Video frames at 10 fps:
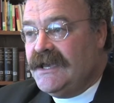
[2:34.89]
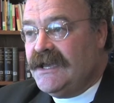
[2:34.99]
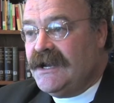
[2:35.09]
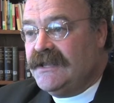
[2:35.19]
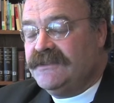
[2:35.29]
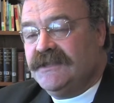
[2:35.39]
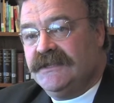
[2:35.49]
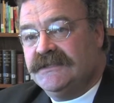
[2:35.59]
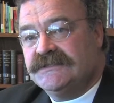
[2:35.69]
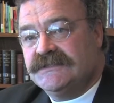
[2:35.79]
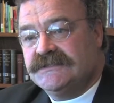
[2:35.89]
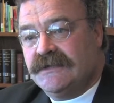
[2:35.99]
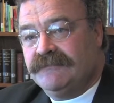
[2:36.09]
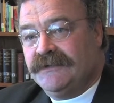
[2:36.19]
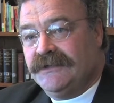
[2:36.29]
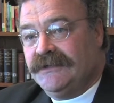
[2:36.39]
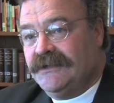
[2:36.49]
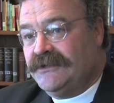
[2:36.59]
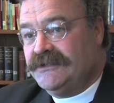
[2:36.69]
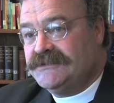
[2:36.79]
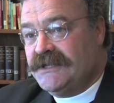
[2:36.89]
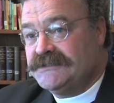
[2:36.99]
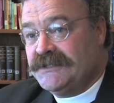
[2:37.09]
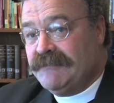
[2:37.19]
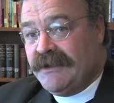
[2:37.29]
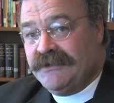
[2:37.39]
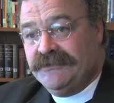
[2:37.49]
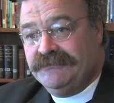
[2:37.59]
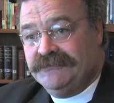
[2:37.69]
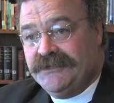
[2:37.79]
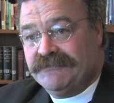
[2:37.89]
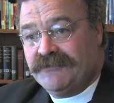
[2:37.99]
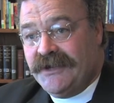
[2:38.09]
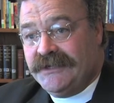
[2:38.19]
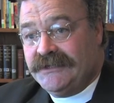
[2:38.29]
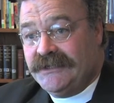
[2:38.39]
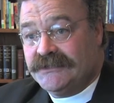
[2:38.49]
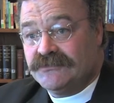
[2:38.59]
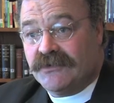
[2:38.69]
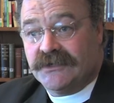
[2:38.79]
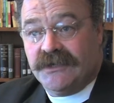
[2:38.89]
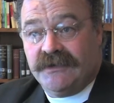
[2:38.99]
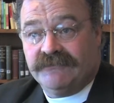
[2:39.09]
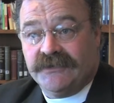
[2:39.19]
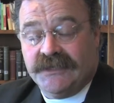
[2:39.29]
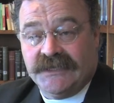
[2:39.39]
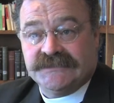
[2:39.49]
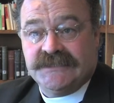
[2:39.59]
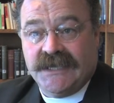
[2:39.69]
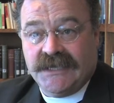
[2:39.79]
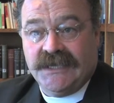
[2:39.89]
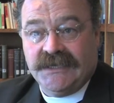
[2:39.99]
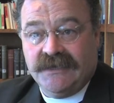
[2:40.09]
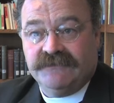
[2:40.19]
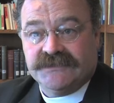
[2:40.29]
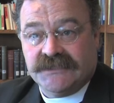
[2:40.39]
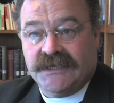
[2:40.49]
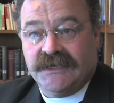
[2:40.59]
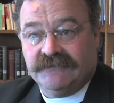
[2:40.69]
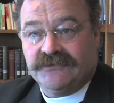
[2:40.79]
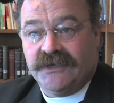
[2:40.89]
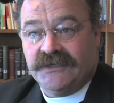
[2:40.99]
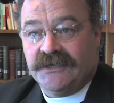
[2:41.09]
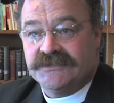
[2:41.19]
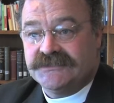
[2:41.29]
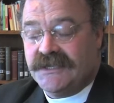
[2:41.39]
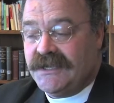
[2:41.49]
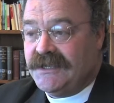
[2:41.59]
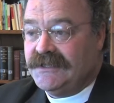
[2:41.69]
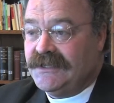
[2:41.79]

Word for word: And I think this is something Kurt Senske, my dear friend, has worked on for the last decade of his life, trying to understand.